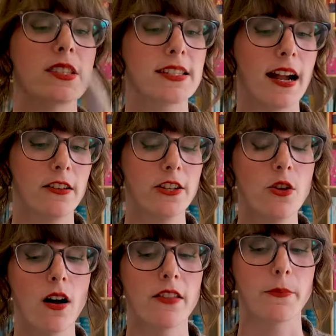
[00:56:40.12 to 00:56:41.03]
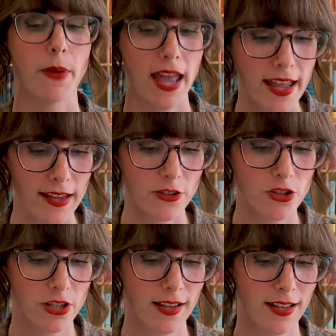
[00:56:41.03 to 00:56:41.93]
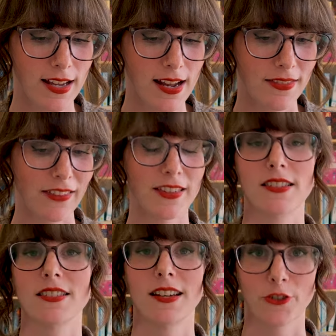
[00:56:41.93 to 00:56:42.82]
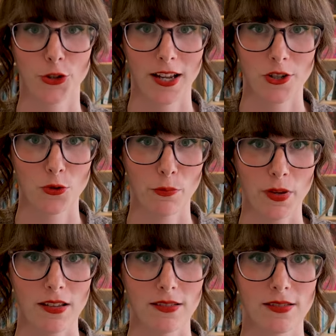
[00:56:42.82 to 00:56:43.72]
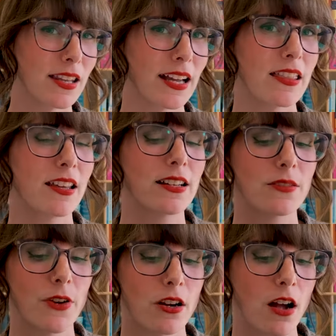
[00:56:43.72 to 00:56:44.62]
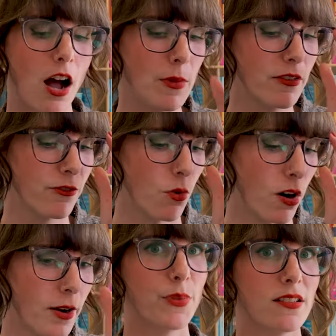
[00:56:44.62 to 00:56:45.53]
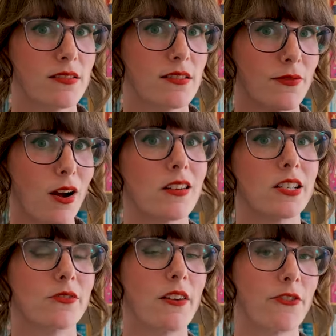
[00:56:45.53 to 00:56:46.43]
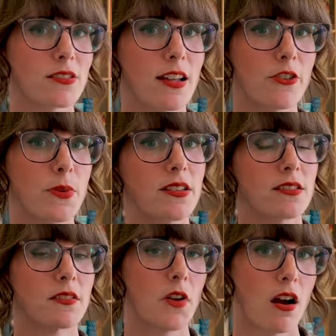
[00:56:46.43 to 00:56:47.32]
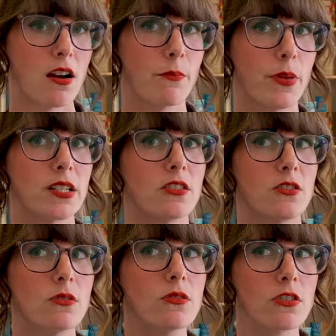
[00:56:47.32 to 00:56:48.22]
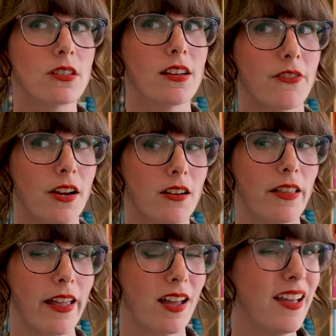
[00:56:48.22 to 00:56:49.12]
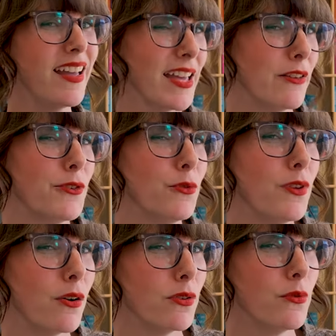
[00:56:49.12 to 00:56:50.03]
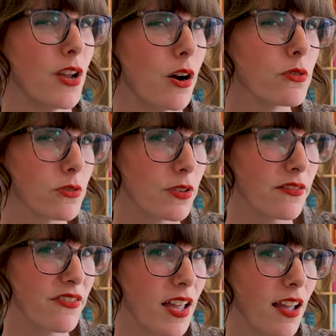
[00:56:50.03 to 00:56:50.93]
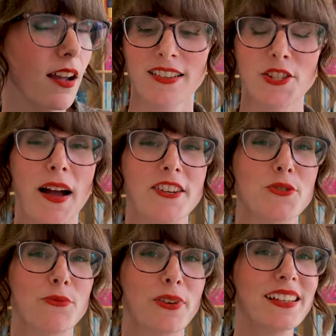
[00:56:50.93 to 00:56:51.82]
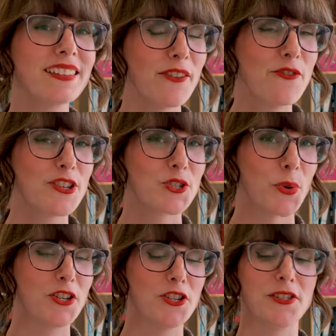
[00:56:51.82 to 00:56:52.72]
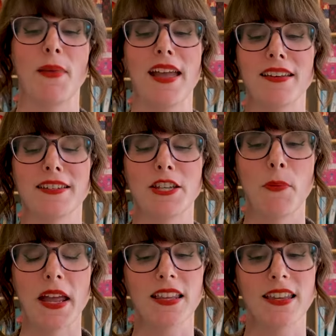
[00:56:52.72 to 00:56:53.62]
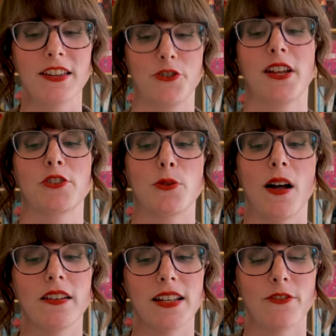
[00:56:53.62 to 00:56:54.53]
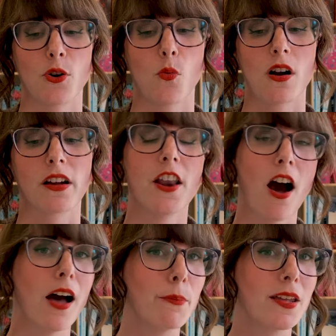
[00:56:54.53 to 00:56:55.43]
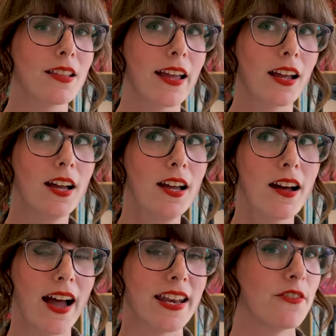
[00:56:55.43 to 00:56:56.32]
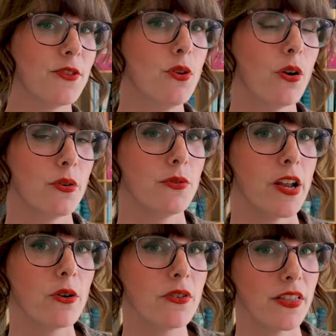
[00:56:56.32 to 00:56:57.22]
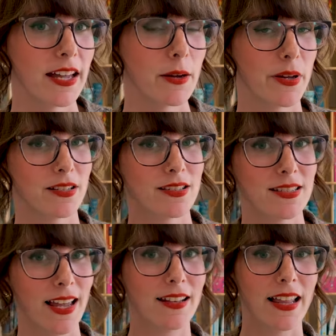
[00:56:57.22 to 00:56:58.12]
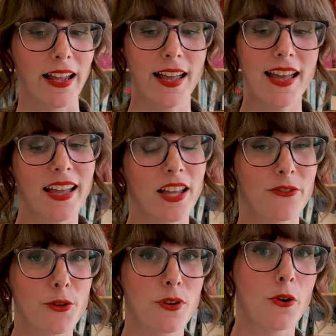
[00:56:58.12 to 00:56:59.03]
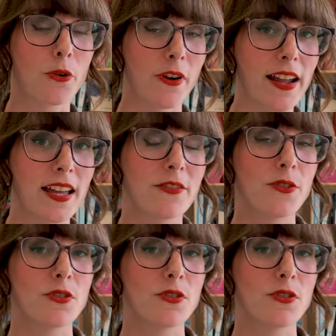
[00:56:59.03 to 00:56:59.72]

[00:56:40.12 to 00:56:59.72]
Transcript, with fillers: it's telling you on the page that this is an intertextual piece. Like I think it's very common for pieces of art to reference other pieces of art, but it's usually a very like, if you know, you know sort of thing. So I just really love this choice she's made to make the intertextuality of her work not be like an if you know, you know thing, but instead like, if you know, great, and if you